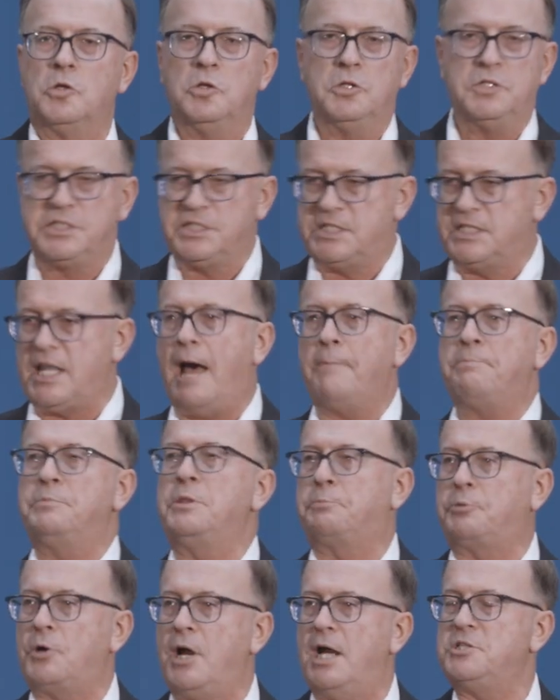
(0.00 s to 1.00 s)
stop
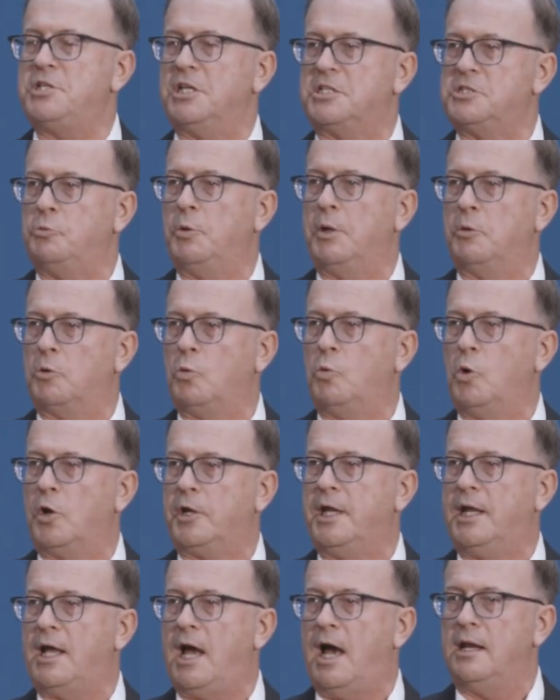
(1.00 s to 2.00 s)
the projects we were
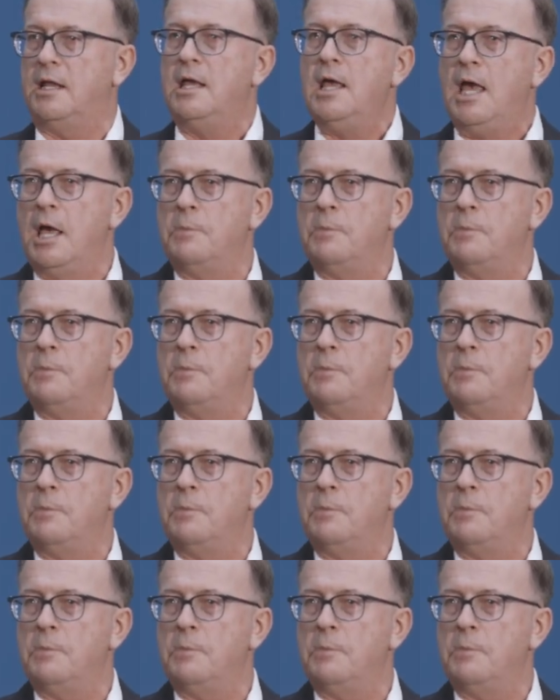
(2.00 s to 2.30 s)
working on